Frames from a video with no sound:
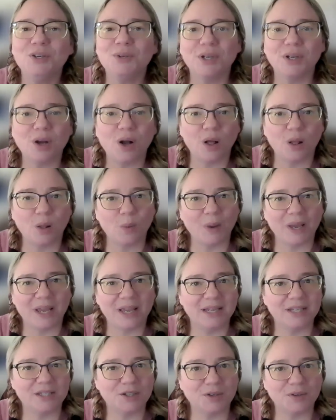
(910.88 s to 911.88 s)
You can
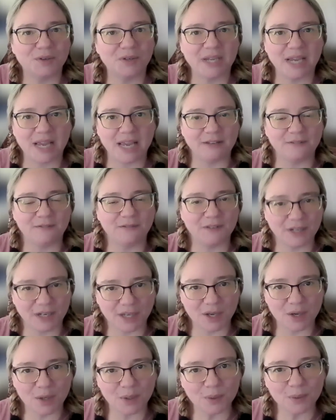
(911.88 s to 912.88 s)
always create
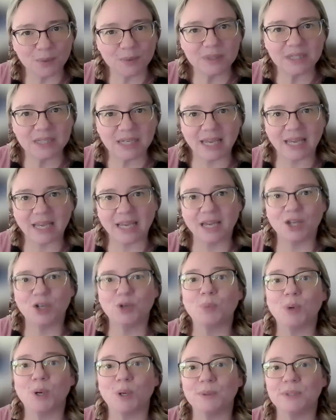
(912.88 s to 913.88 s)
videos
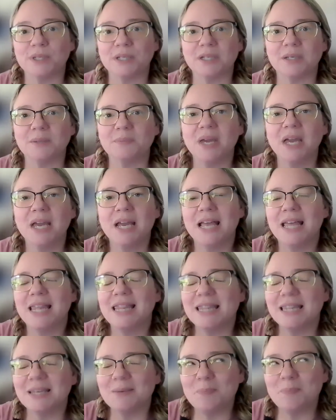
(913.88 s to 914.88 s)
and post them.
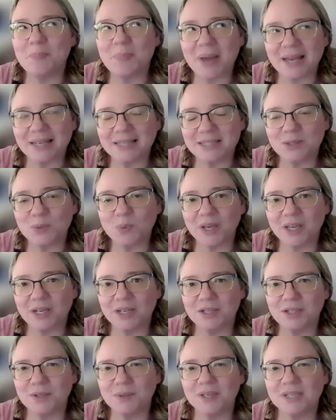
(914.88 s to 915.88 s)
The best way
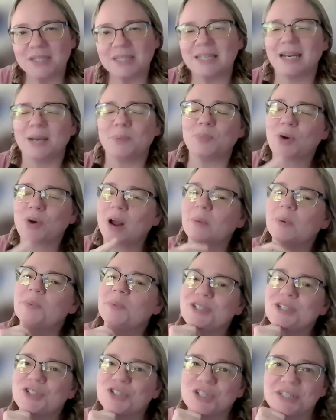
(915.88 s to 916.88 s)
to do this, and I
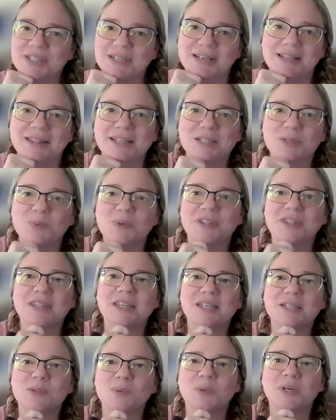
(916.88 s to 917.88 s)
probably should have done this with
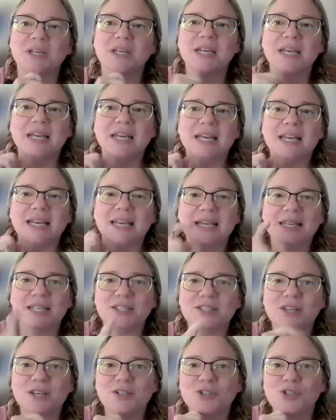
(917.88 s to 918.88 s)
this one,
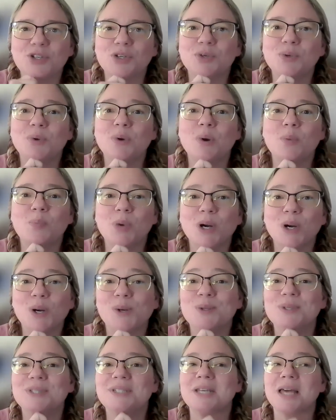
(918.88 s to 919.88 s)
is to
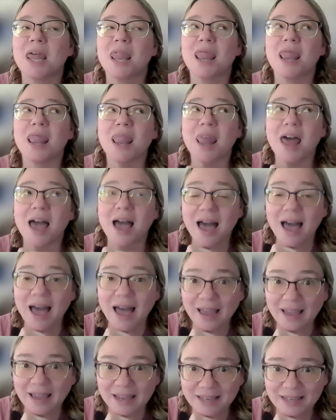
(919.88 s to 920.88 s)
post
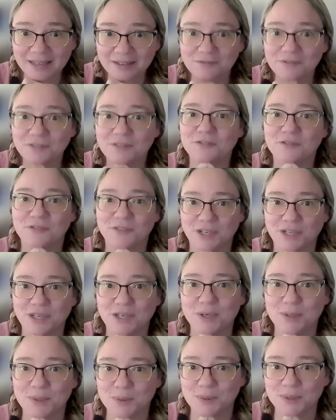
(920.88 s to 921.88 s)
live
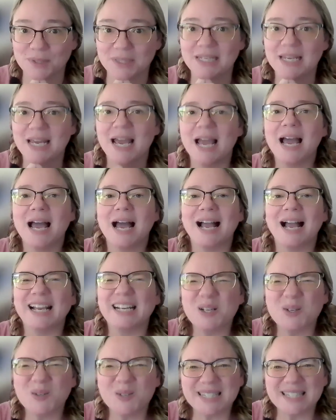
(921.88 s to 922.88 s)
videos.
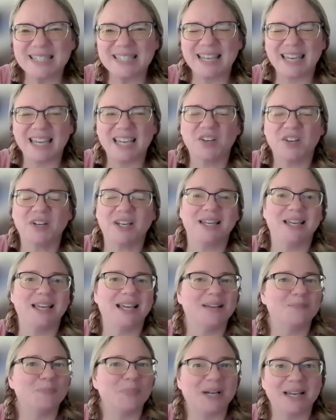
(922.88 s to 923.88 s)
I know it's
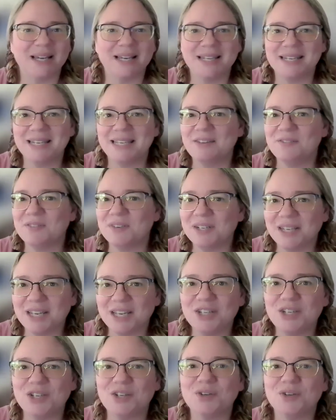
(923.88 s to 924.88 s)
scary, but even
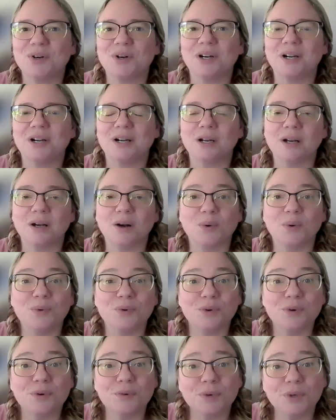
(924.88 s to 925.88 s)
in your
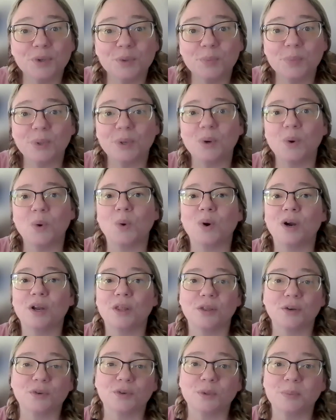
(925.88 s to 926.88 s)
own group
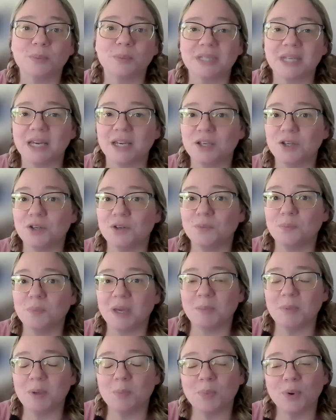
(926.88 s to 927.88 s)
or the groups that you've
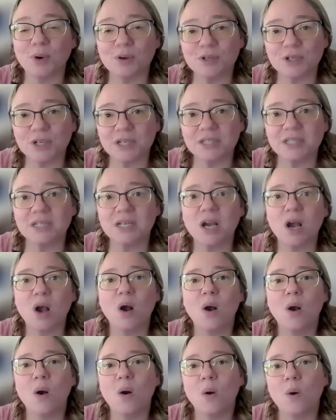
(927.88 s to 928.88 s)
maybe purchased,
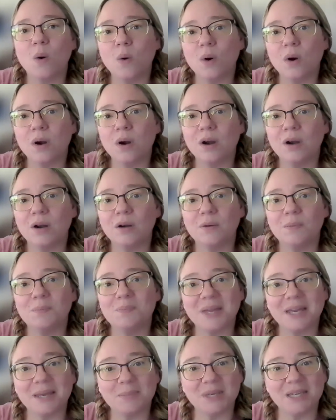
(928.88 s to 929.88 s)
or
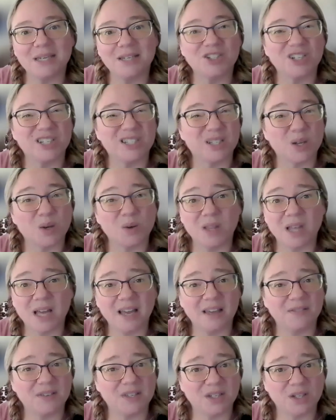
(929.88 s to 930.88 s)
maybe just go
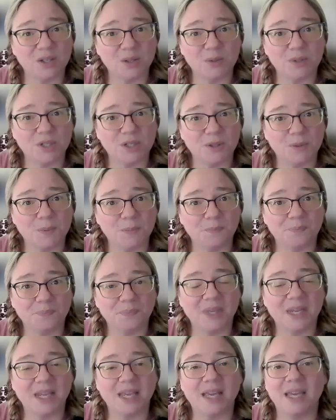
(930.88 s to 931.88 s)
live in YouTube.
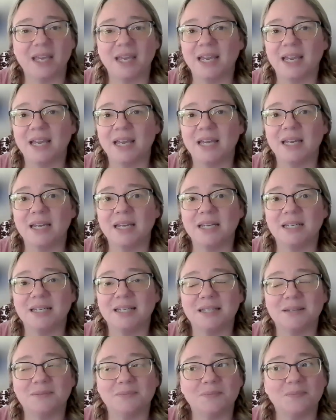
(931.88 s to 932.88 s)

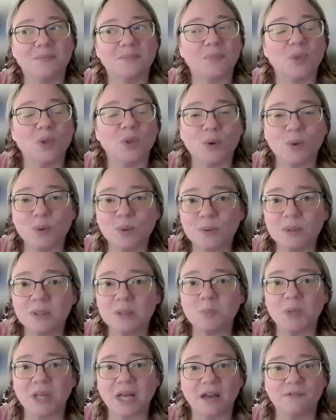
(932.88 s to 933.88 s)
And
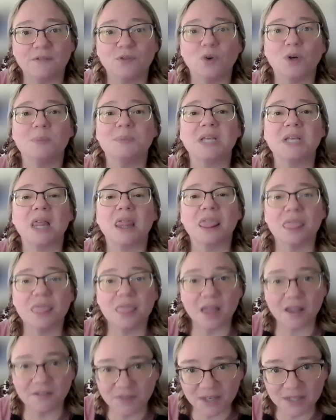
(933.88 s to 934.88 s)
those platforms
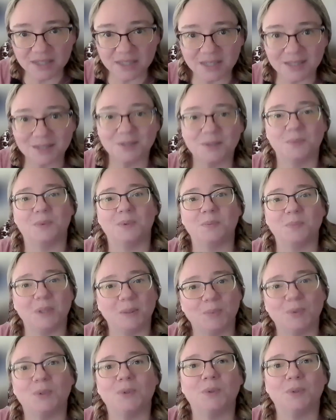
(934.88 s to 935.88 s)
love it when
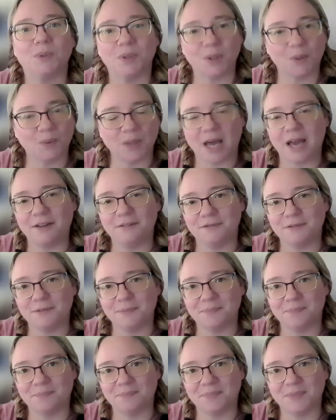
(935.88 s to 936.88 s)
people go
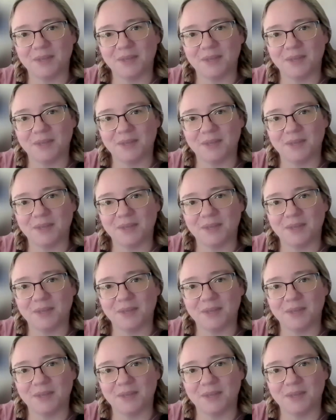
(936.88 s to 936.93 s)
live.